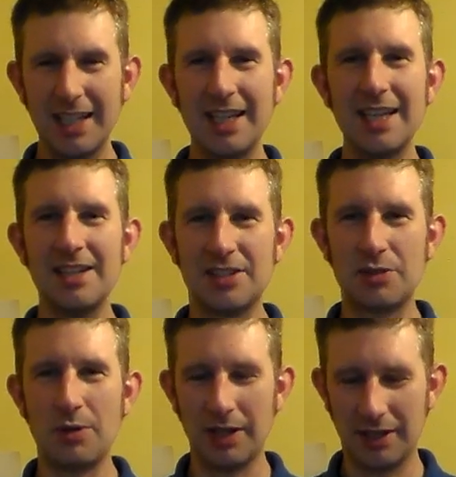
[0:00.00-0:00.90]

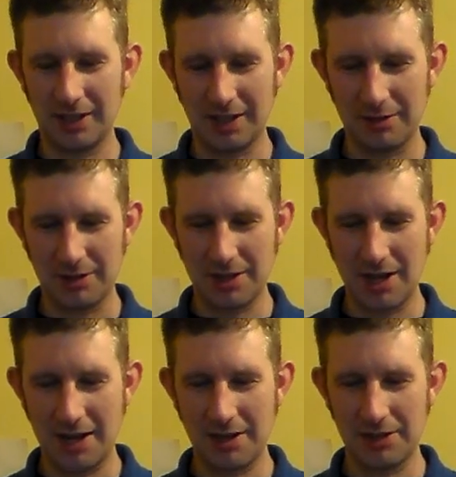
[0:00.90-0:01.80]
is quite, you know,
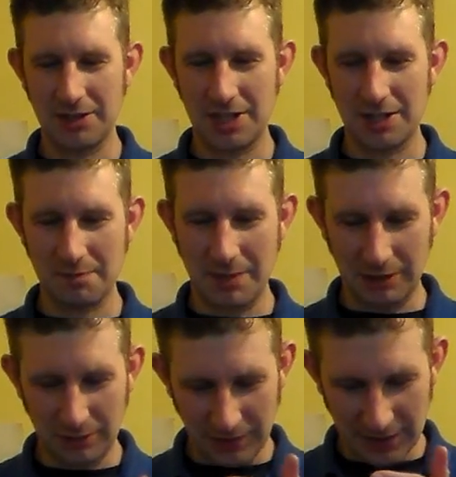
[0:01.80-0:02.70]
you get a nice decent
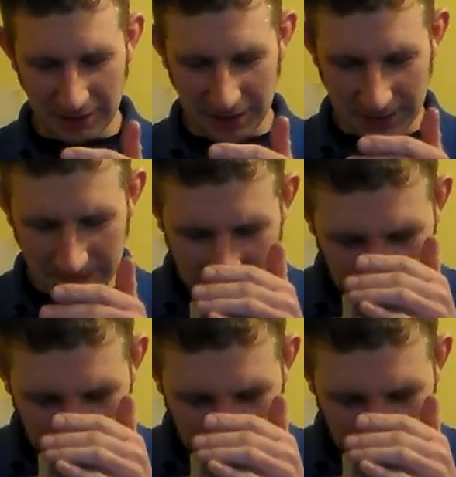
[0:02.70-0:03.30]
mouthfeel on it.